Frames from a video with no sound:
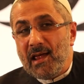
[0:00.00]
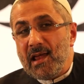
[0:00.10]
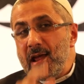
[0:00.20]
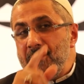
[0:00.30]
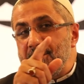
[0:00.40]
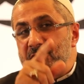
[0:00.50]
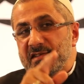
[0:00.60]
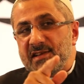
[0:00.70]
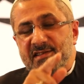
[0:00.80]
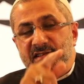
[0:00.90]
if
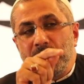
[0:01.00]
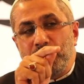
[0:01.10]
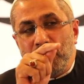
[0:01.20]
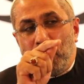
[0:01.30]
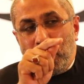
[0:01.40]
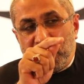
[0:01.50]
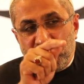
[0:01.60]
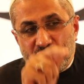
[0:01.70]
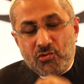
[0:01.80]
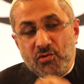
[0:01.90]
this example holds
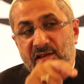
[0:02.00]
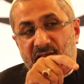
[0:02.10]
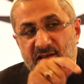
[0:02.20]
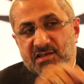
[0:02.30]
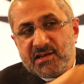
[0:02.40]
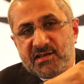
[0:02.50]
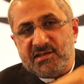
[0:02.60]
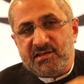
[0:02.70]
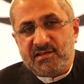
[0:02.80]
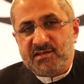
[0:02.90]
true in this
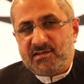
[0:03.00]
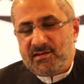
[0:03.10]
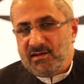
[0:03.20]
instance,